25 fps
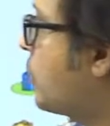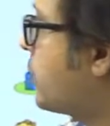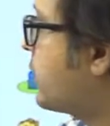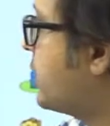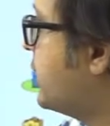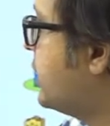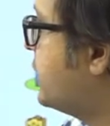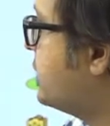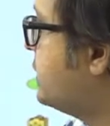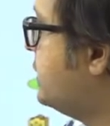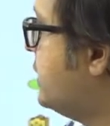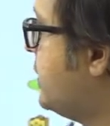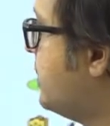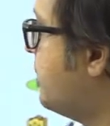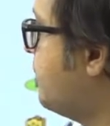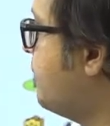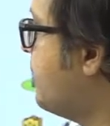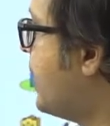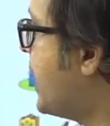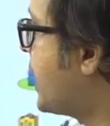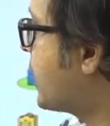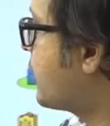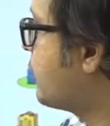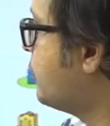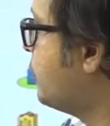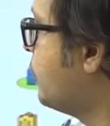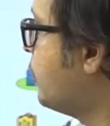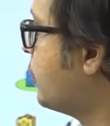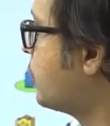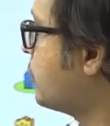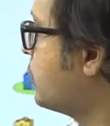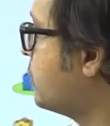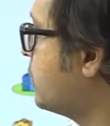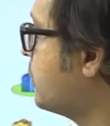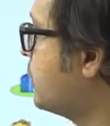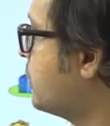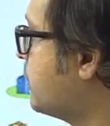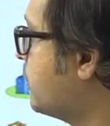is the backbone
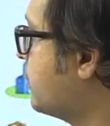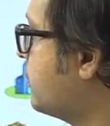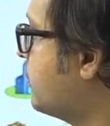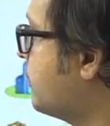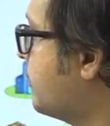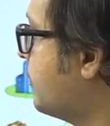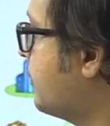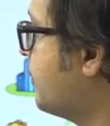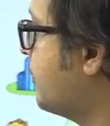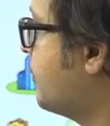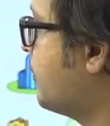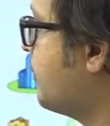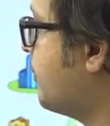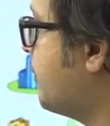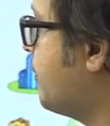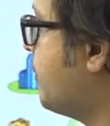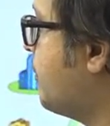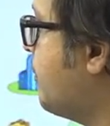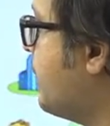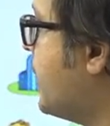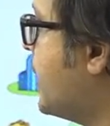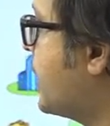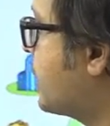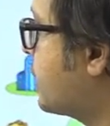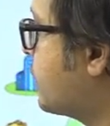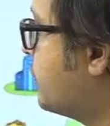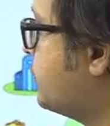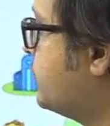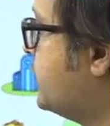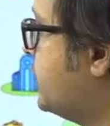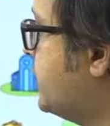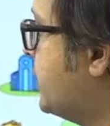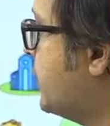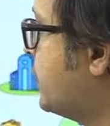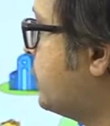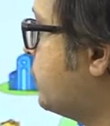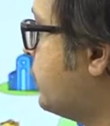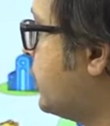part of the
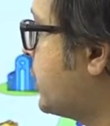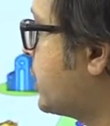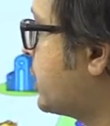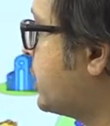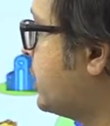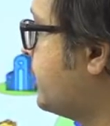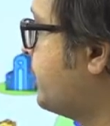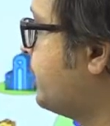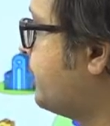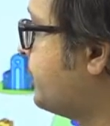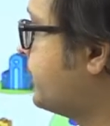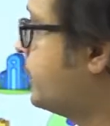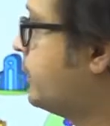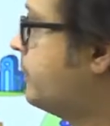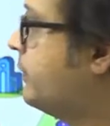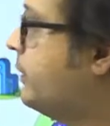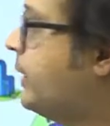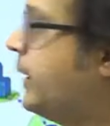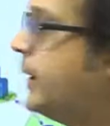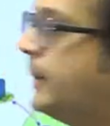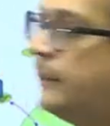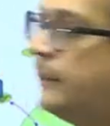network, right.